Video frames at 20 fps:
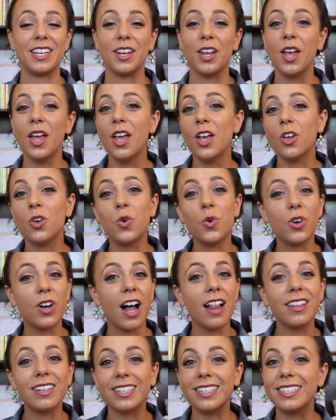and cool
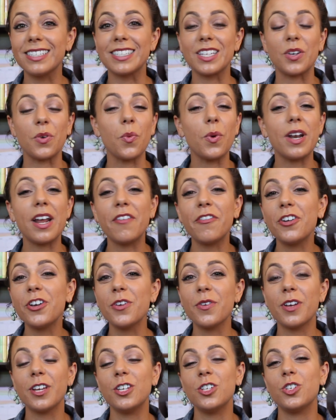colors and whatever
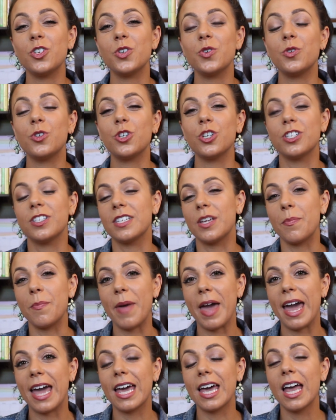you can do just to
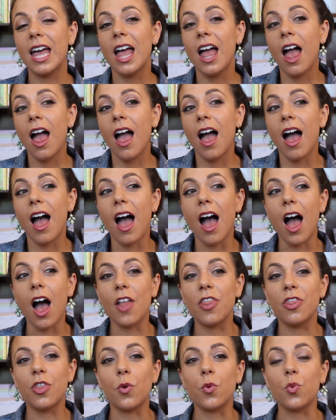make
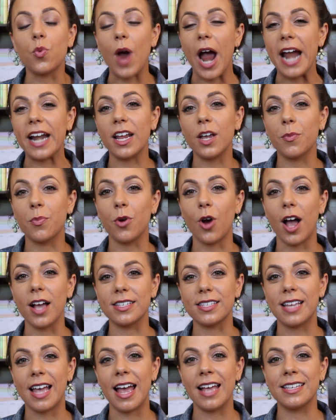the writing
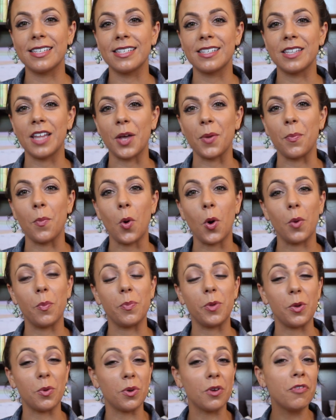process like more
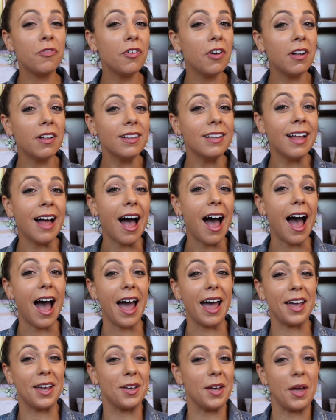beautiful,
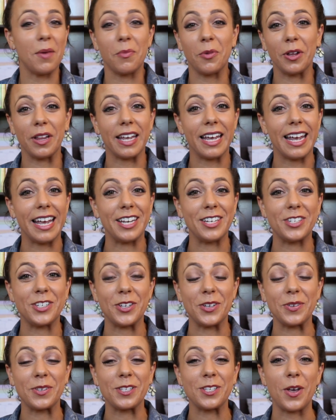I am really
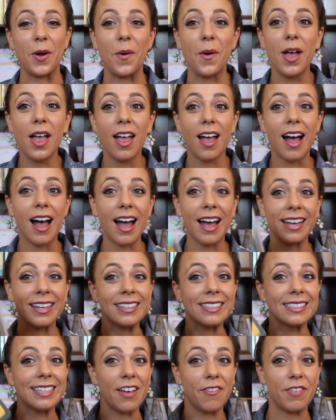into, so
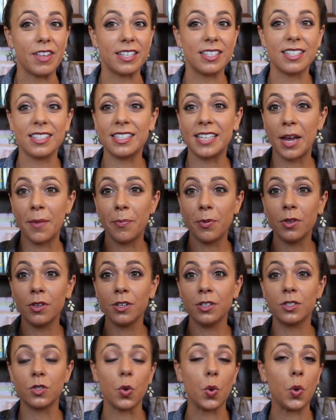I love this.
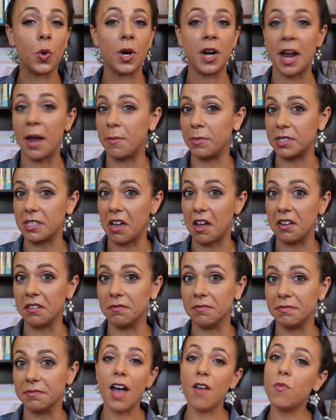Staples or Amazon.
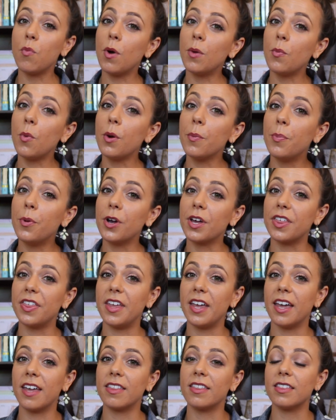I have one more book
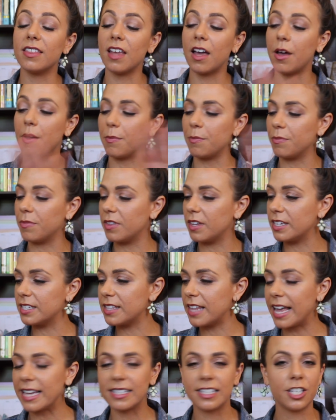thing. Um,
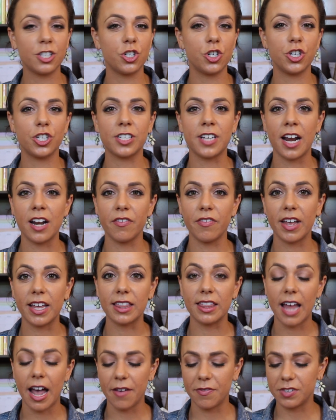these last things are just kind of
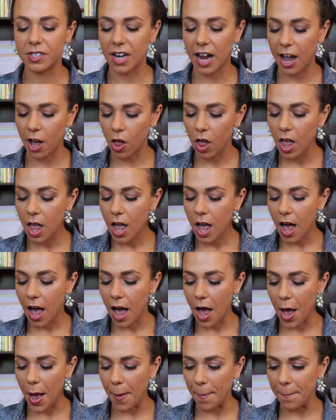like lifestyle.
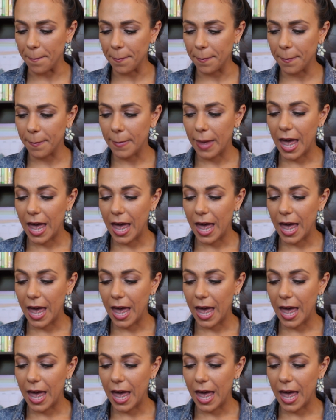Um,